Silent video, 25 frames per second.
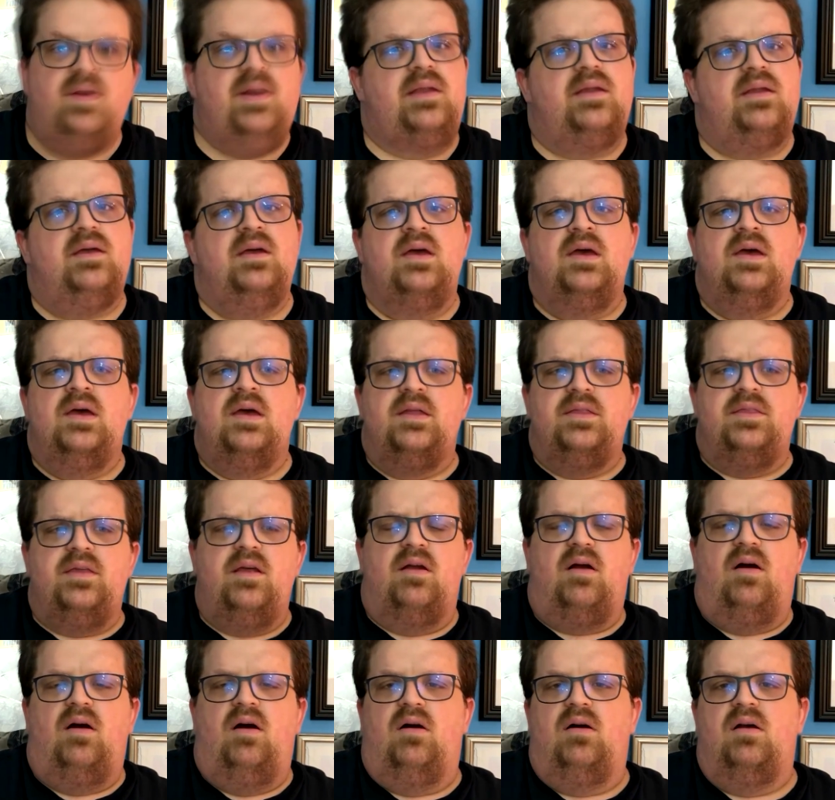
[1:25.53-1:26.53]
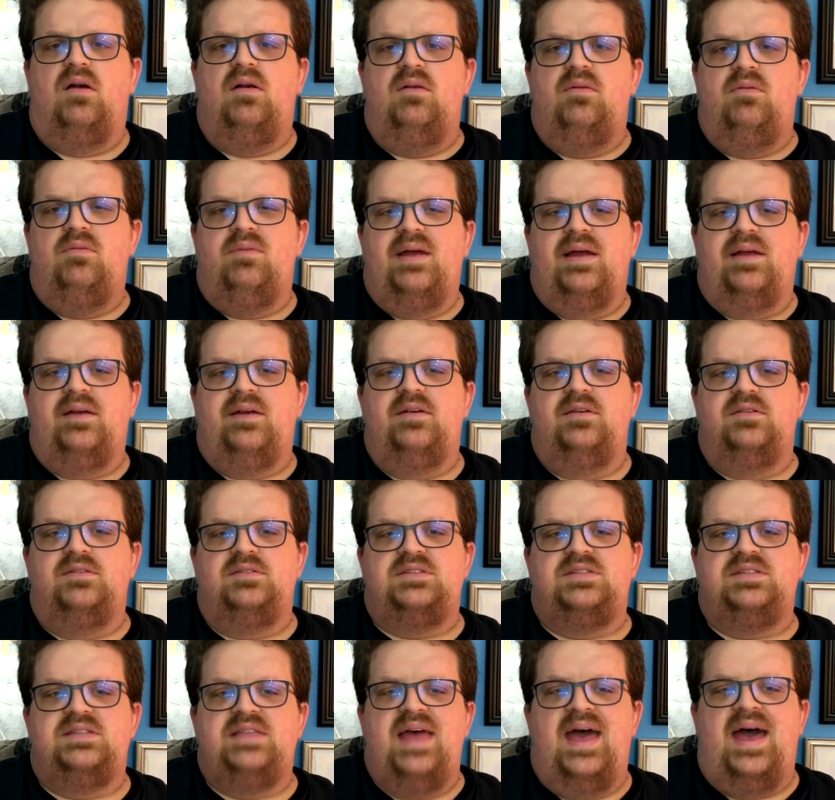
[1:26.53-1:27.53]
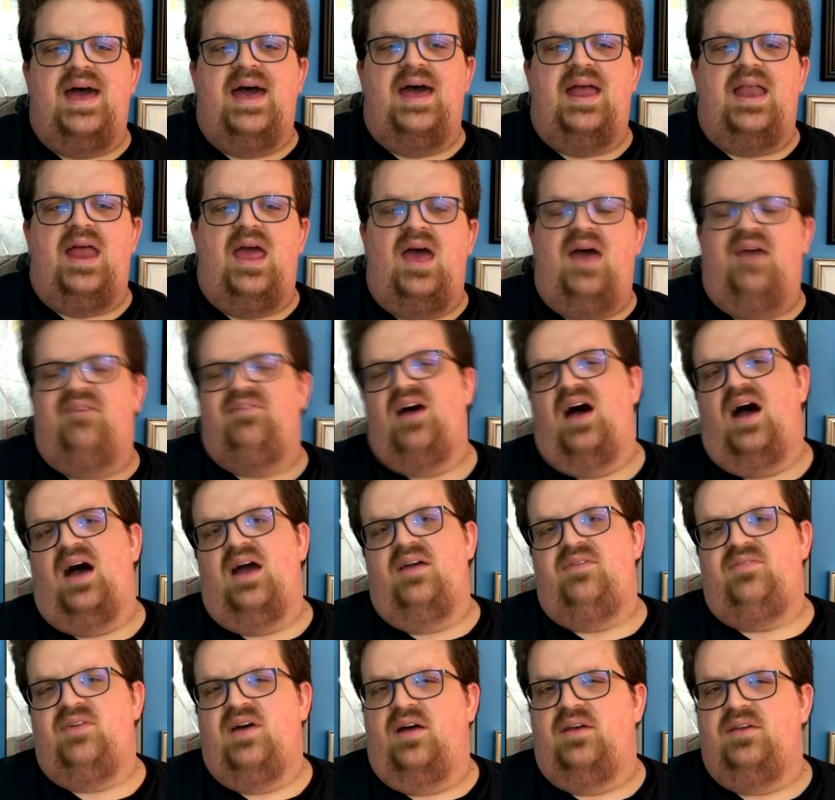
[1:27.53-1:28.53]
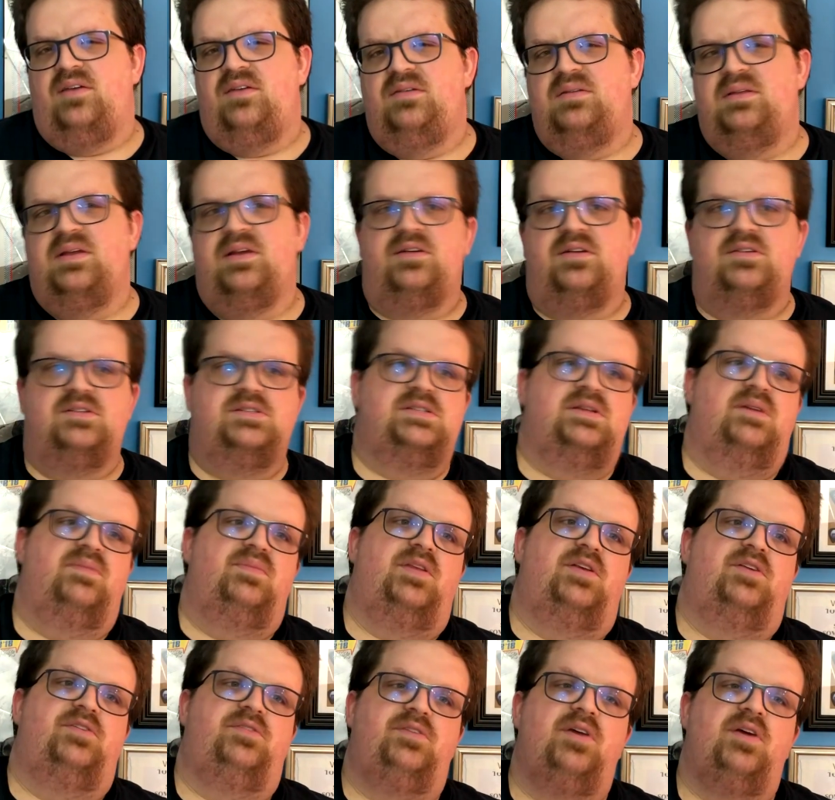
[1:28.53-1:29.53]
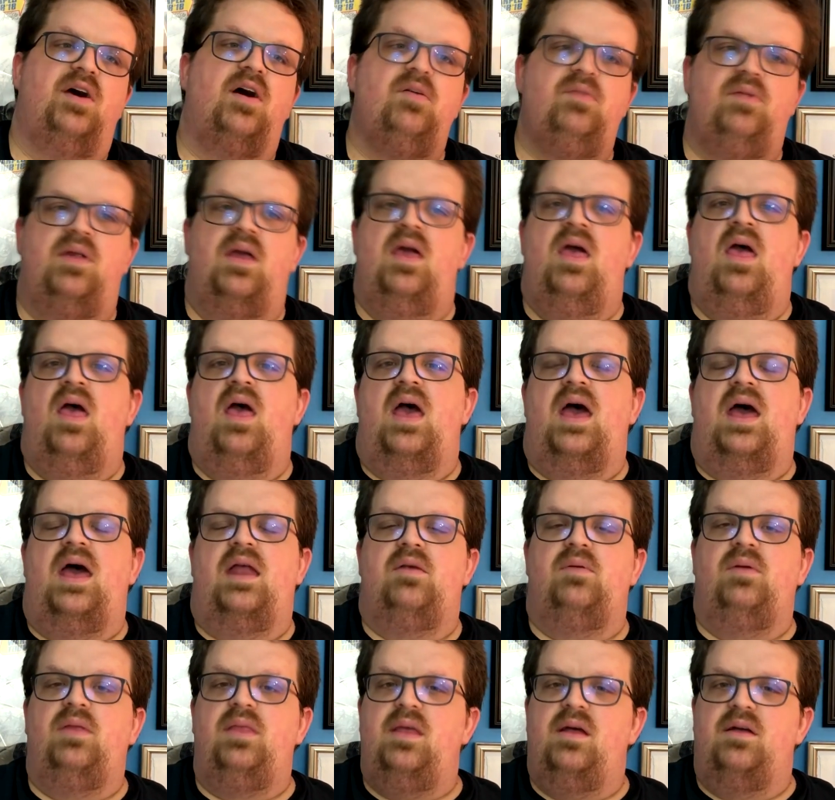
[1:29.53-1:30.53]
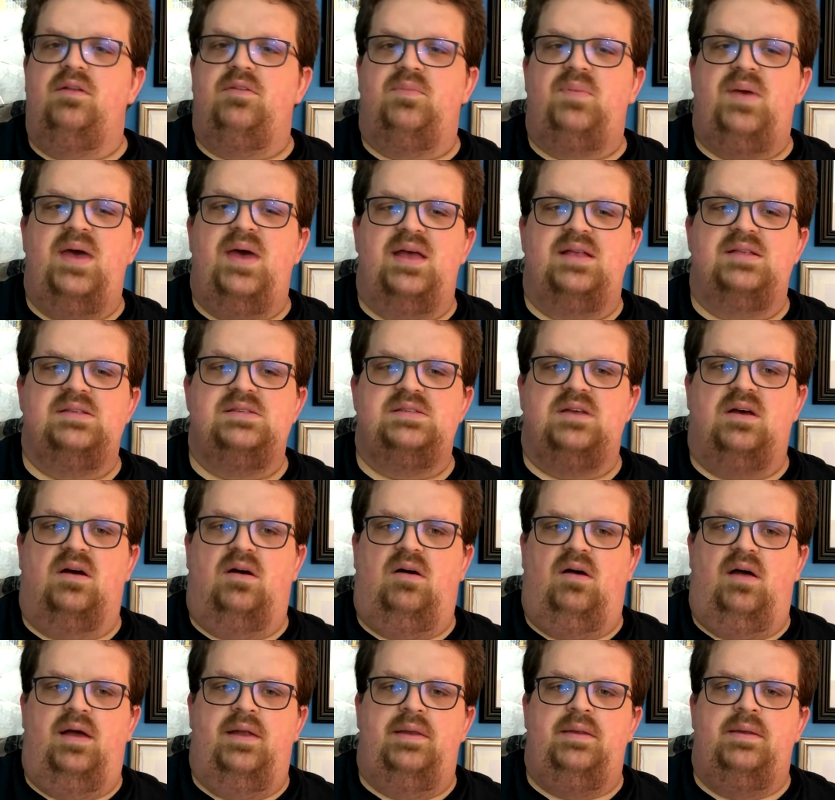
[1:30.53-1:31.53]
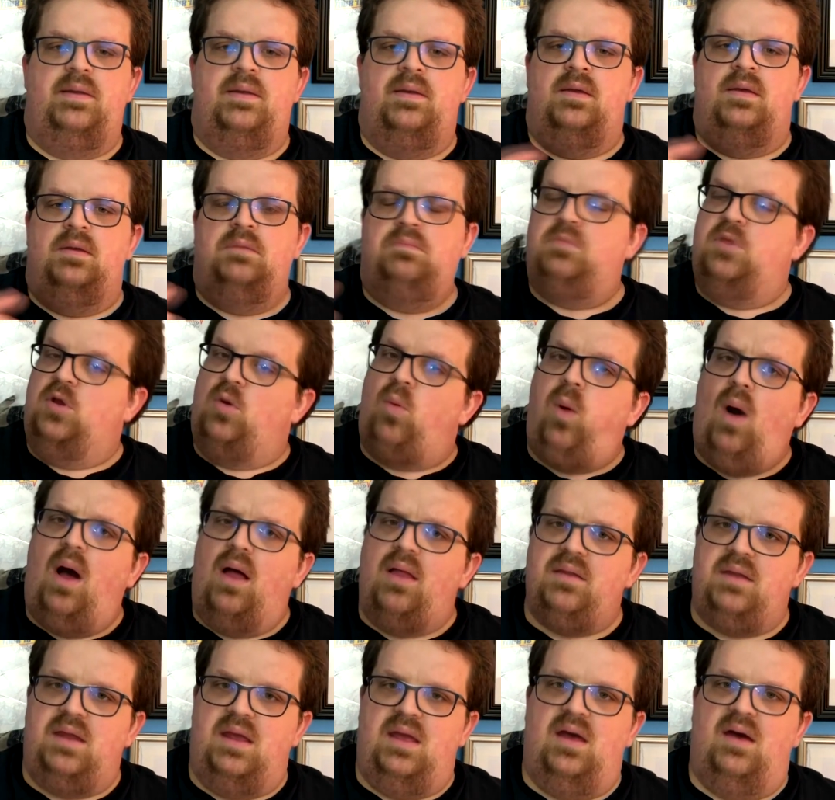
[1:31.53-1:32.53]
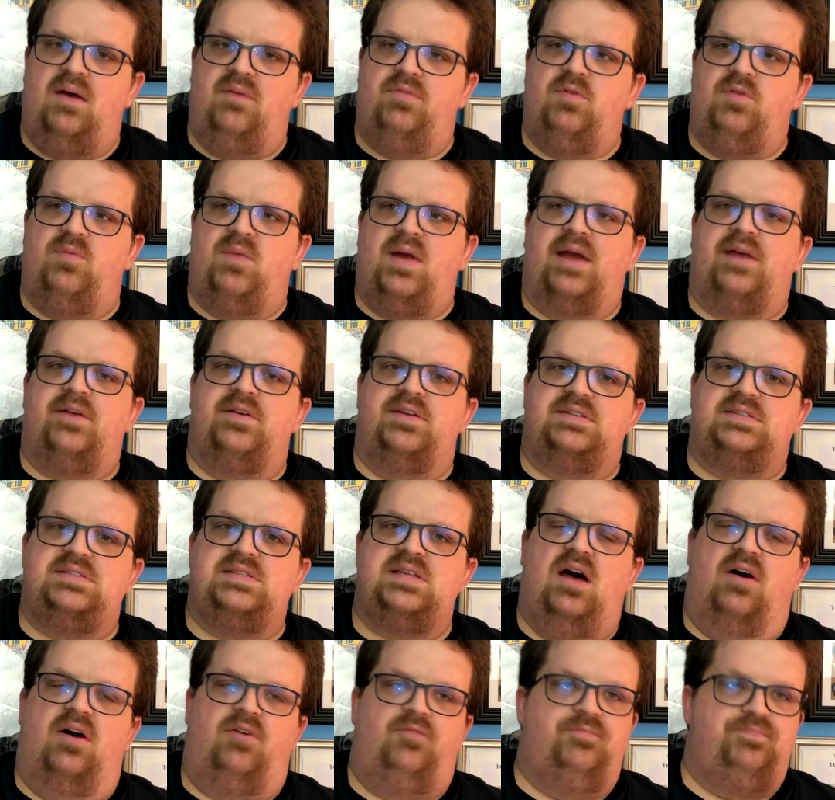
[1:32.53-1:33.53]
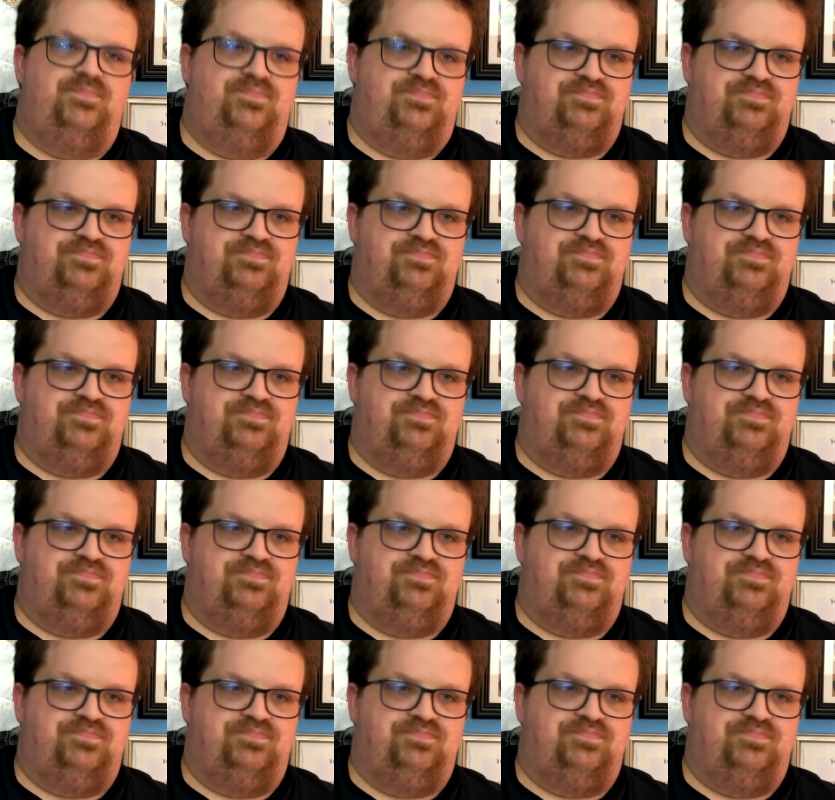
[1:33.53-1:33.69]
And there are records that have high value, there are some that don't, and it really all depends on the quality of the record itself.